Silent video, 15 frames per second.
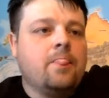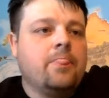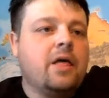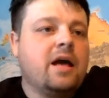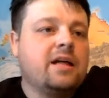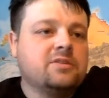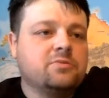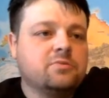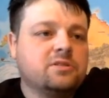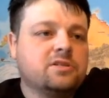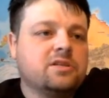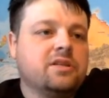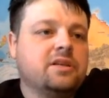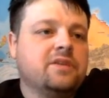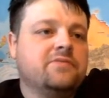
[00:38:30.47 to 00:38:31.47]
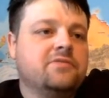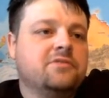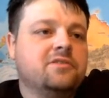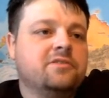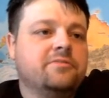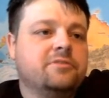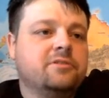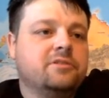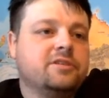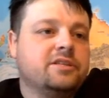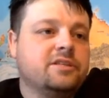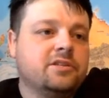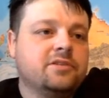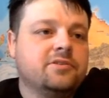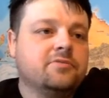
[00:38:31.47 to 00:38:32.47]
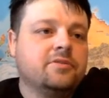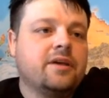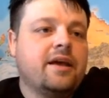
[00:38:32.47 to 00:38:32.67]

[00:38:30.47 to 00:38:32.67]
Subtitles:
that's what's going to give you the ability to do that.